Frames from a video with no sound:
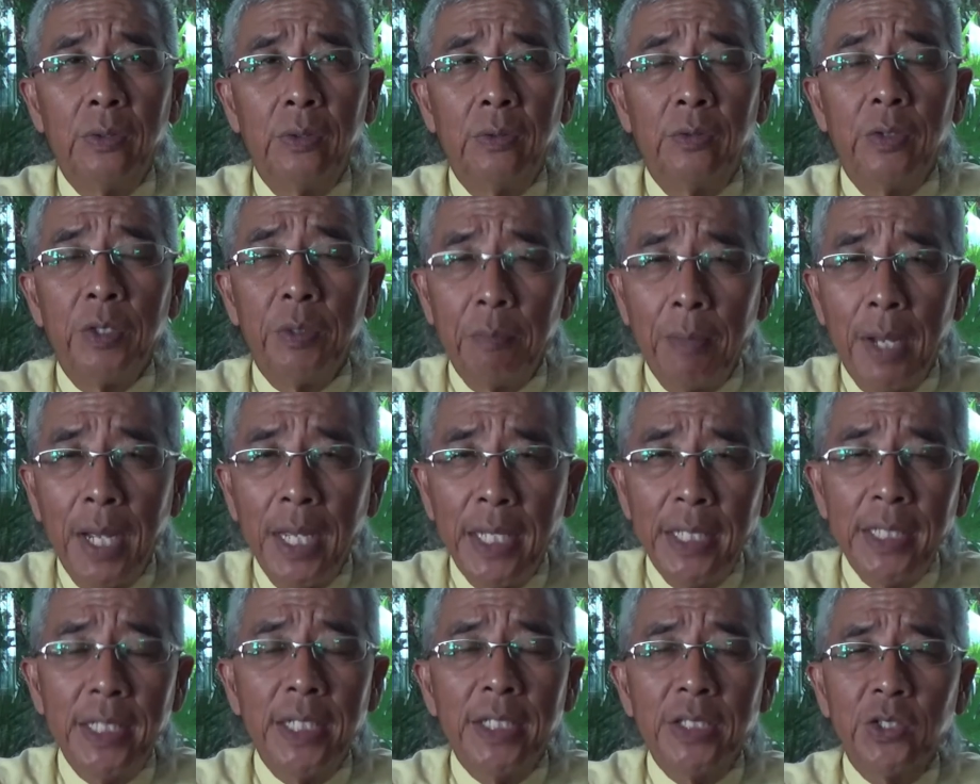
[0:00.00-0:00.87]

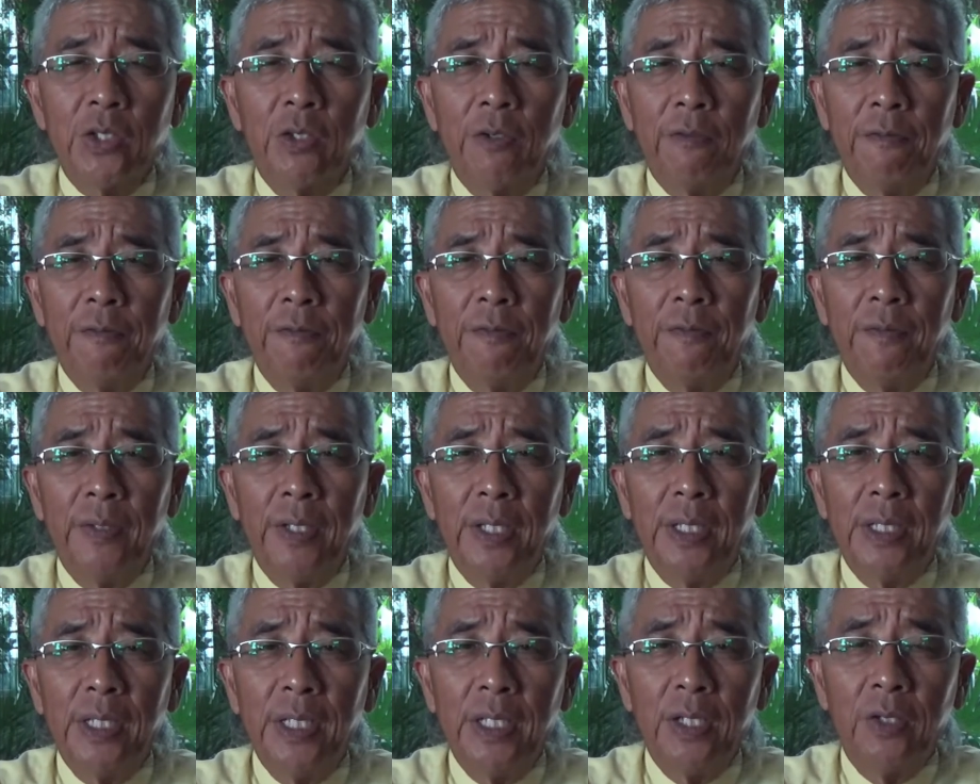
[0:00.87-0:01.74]
remind us of,
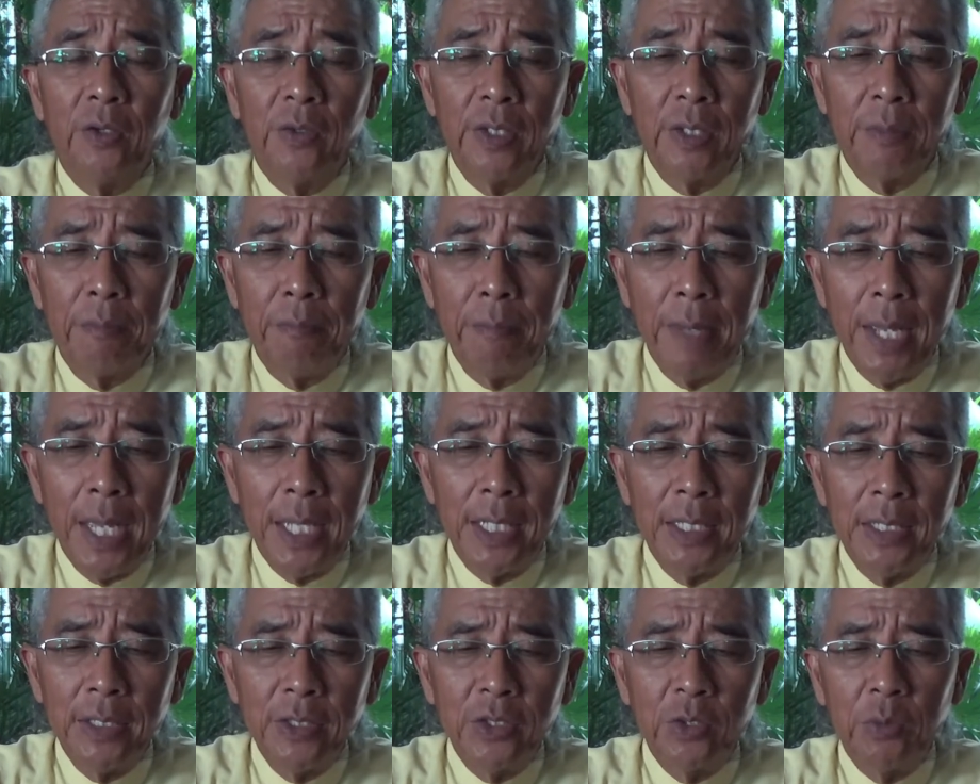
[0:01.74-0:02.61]
and he got the
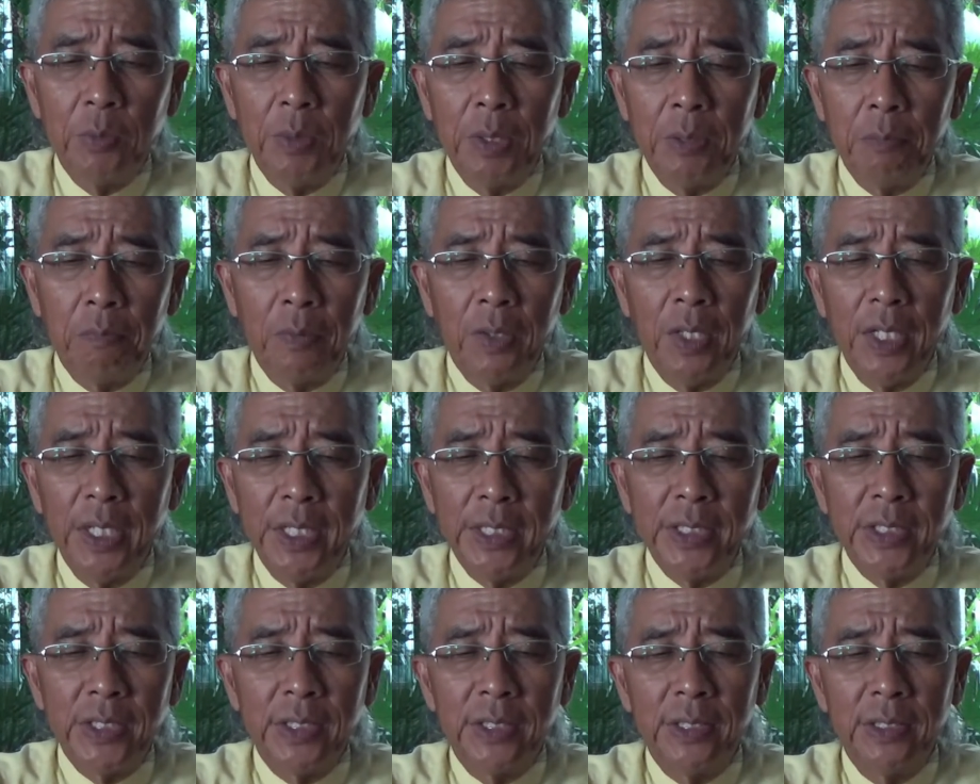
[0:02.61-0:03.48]
manna to be
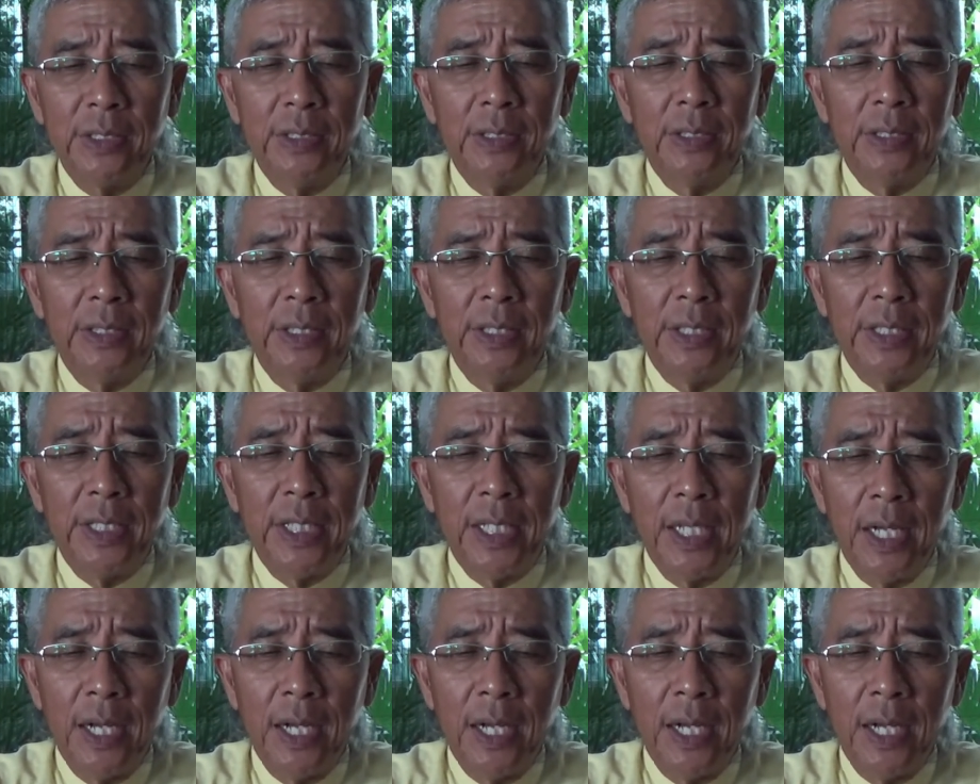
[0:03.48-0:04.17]
placed in the